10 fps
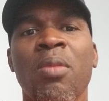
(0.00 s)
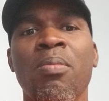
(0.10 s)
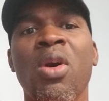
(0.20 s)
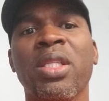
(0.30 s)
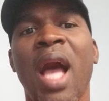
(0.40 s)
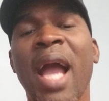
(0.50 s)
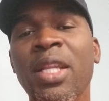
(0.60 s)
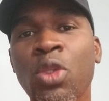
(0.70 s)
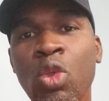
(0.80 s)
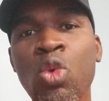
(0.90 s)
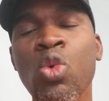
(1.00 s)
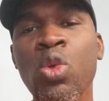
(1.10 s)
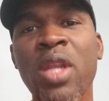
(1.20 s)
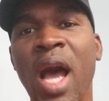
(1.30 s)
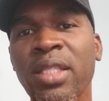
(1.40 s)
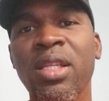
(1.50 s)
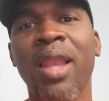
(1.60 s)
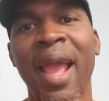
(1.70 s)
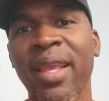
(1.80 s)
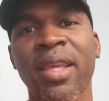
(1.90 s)
But I do not
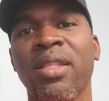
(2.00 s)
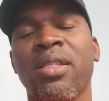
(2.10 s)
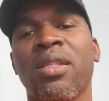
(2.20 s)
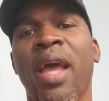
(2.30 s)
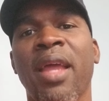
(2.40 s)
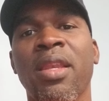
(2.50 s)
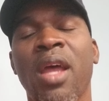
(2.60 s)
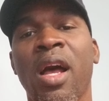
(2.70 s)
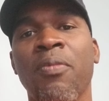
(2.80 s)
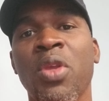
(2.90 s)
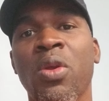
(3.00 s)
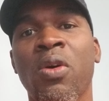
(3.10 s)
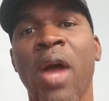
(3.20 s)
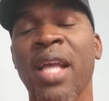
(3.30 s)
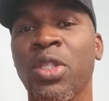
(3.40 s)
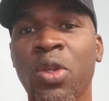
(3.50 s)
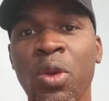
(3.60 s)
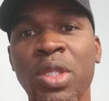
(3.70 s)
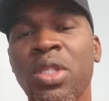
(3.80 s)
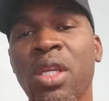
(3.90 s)
like it. And, you know, as
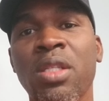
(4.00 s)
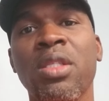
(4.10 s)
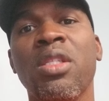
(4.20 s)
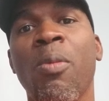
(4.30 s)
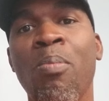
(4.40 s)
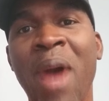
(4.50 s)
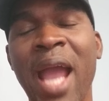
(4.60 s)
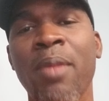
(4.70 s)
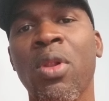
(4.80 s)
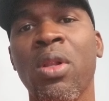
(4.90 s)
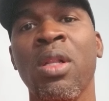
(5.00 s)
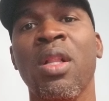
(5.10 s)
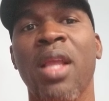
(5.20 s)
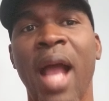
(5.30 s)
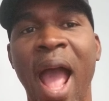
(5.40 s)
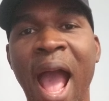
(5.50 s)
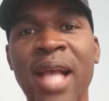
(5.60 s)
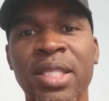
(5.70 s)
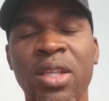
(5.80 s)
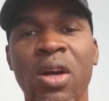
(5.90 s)
Christians, the Bible
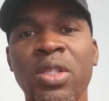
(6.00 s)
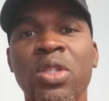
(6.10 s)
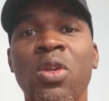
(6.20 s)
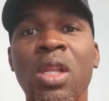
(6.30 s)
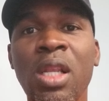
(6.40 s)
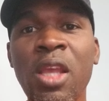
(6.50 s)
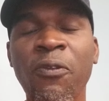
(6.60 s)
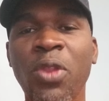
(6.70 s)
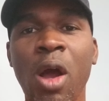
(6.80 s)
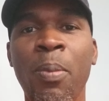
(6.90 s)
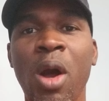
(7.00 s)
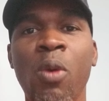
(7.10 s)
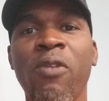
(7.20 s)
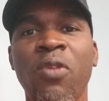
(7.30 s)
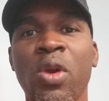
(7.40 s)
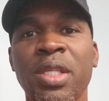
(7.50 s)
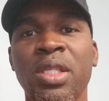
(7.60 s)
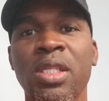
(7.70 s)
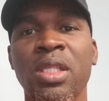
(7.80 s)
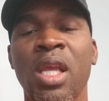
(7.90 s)
asks us to lift up our
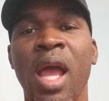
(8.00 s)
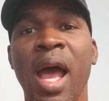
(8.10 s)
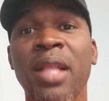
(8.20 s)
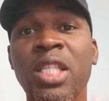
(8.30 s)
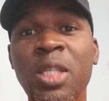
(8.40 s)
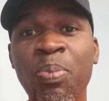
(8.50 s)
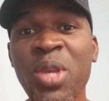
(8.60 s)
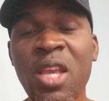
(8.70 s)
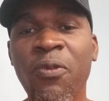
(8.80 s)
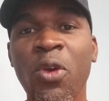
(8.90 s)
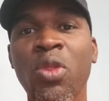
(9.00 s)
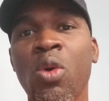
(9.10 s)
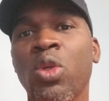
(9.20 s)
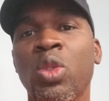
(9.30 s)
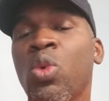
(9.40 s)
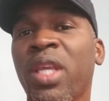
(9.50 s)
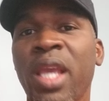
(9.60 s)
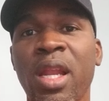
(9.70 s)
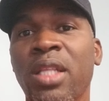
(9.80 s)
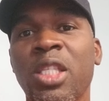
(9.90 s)
voices and speak for those who
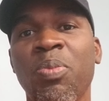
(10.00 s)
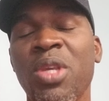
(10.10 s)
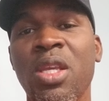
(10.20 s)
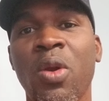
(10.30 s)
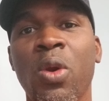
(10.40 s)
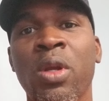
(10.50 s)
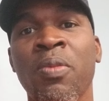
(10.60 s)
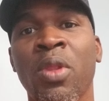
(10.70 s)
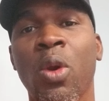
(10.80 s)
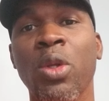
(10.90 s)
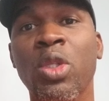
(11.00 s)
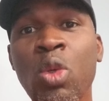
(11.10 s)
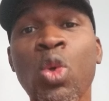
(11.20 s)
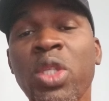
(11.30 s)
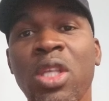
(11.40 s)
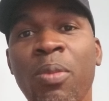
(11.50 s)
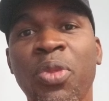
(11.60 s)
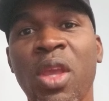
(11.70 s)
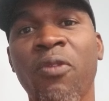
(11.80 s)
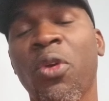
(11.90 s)
cannot speak or do
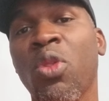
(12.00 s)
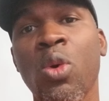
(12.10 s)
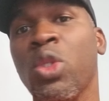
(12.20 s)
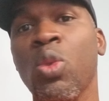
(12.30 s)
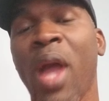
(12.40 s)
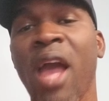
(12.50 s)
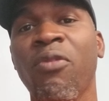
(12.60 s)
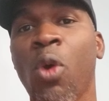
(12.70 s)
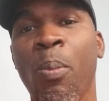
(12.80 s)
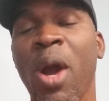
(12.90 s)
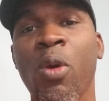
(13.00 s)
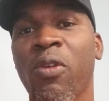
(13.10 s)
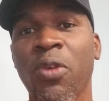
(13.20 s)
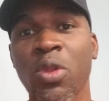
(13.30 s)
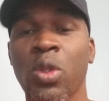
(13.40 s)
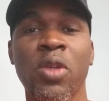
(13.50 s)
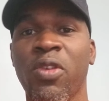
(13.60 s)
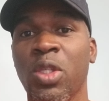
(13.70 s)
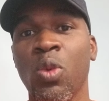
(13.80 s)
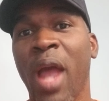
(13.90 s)
something for those who have no power. For those
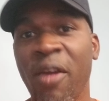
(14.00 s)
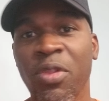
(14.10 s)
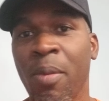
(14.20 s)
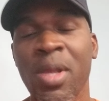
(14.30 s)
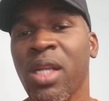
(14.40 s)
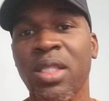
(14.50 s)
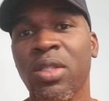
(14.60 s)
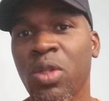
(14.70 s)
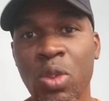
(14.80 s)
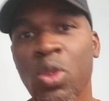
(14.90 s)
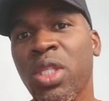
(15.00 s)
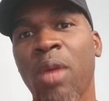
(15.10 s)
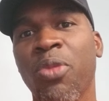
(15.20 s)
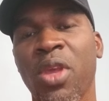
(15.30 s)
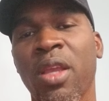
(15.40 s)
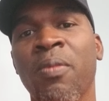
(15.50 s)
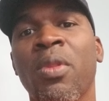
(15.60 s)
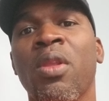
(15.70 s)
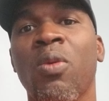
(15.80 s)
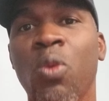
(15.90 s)
of us who have the ability to do something,
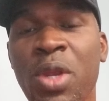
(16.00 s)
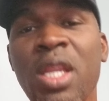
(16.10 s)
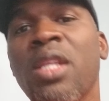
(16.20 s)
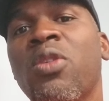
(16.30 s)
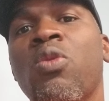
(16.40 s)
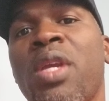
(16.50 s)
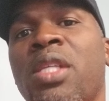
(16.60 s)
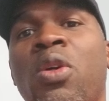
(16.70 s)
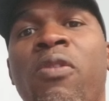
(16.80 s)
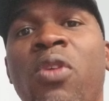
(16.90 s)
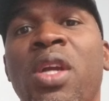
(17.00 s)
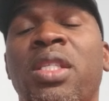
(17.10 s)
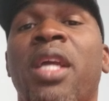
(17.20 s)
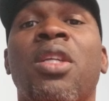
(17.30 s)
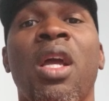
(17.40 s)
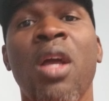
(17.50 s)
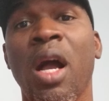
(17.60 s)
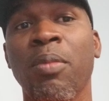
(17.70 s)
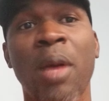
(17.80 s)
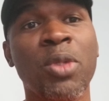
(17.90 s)
we need to raise our voice.
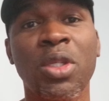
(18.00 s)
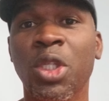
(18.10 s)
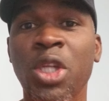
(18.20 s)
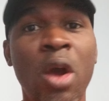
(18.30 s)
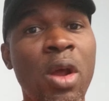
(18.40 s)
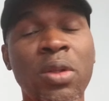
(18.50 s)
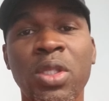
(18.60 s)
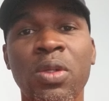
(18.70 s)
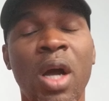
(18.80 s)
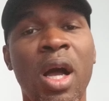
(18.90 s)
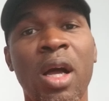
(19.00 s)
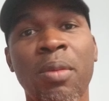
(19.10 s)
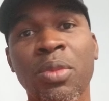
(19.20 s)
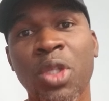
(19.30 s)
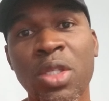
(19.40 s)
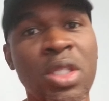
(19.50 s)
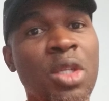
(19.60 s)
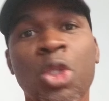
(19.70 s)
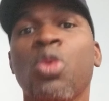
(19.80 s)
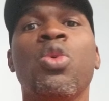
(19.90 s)
I'm shout out to
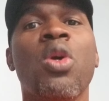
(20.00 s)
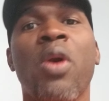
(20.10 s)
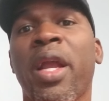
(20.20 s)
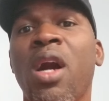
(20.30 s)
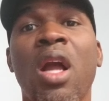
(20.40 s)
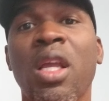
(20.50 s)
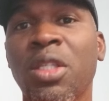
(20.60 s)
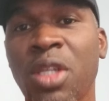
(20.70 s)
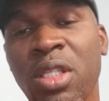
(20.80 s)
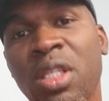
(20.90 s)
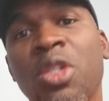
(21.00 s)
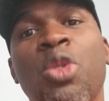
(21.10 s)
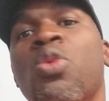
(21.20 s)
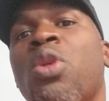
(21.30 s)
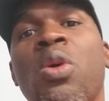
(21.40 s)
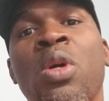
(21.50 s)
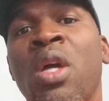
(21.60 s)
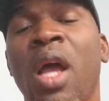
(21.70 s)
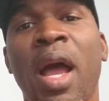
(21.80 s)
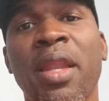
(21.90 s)
Justin Trudeau. I call on Justin Trudeau
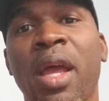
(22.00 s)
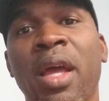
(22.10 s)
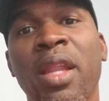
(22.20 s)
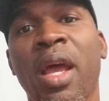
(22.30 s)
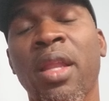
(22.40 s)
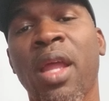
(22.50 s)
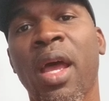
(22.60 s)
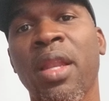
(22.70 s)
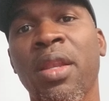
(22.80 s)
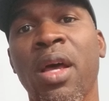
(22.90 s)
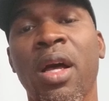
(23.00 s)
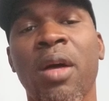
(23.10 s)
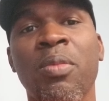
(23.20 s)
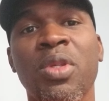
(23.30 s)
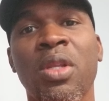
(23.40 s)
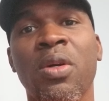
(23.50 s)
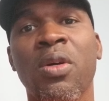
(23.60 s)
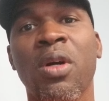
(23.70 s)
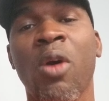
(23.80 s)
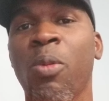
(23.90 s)
and you
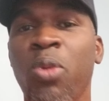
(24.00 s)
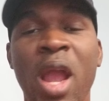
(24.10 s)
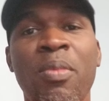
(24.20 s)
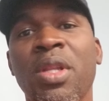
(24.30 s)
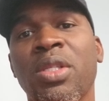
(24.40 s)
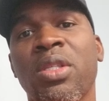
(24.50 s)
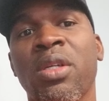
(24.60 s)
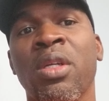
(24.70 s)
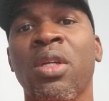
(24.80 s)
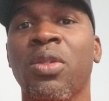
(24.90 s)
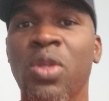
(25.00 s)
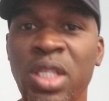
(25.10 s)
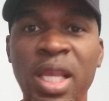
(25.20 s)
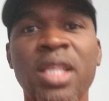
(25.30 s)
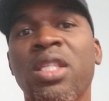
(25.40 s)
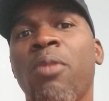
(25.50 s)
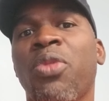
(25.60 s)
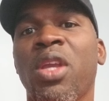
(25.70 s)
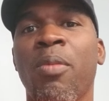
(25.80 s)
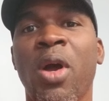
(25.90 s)
know, our prime minister to say
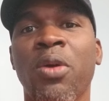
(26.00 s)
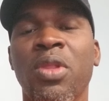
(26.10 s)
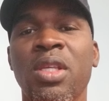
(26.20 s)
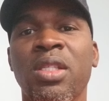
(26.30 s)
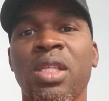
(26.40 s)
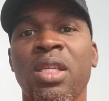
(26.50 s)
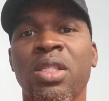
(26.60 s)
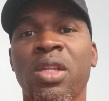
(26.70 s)
something about these things.